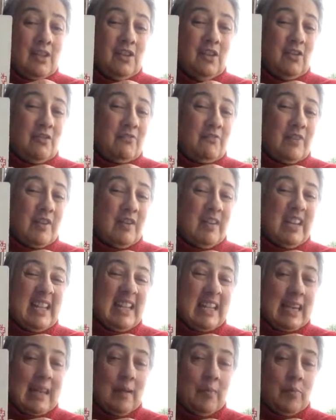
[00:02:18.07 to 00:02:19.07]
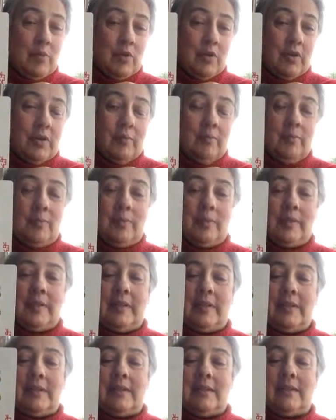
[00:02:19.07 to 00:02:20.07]
Not very elaborate,
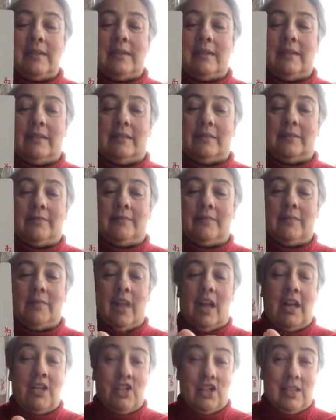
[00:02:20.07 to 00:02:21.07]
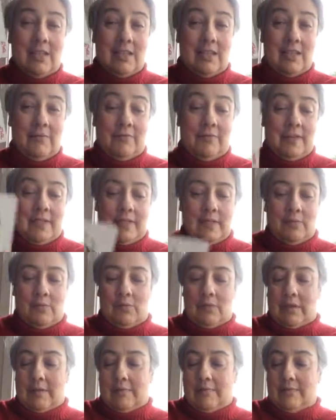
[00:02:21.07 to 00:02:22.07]
but I just love this
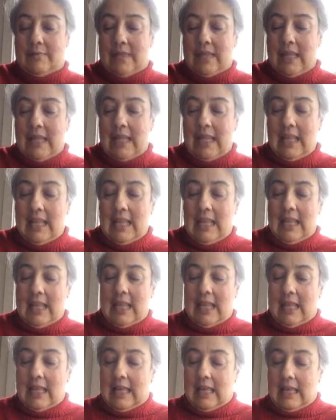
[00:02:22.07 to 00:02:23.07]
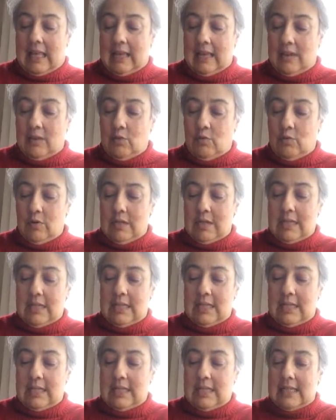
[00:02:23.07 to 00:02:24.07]
one. Another one
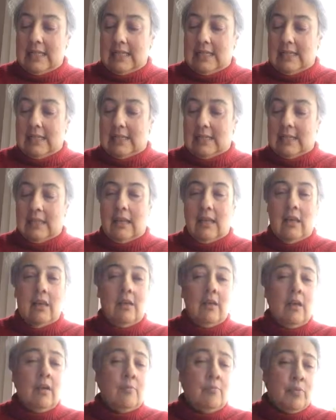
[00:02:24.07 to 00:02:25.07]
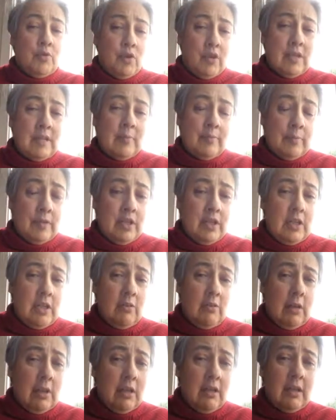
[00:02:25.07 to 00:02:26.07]
is product. You
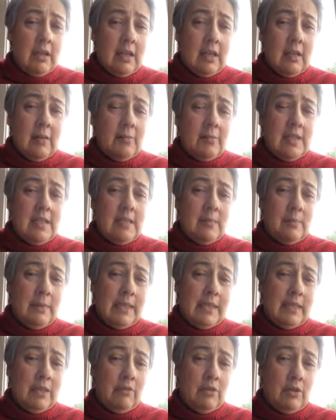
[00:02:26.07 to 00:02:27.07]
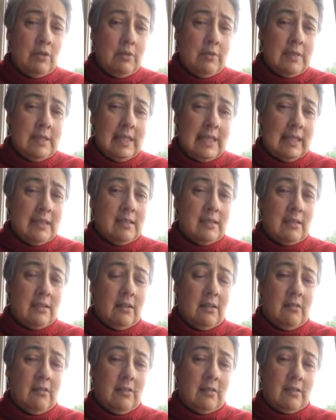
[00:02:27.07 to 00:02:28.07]
know, a lot of companies make their own decks of
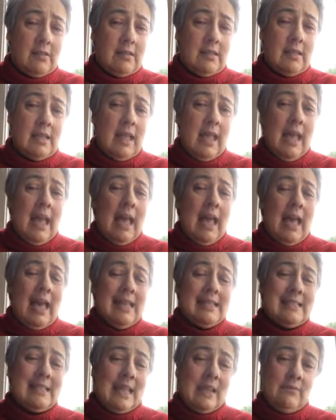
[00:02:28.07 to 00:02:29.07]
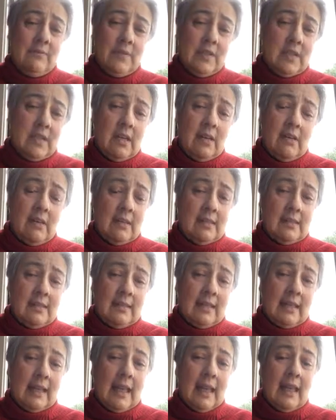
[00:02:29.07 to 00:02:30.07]
cards as
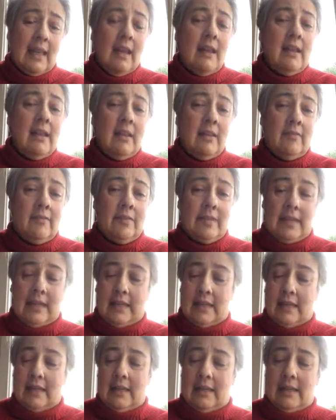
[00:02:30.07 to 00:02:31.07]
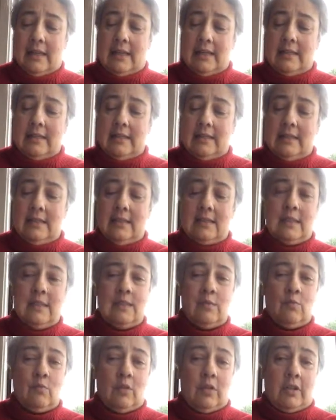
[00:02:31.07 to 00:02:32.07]
advertising, and I love that. And this
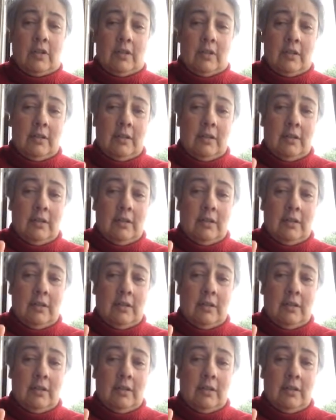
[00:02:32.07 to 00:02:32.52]
is one,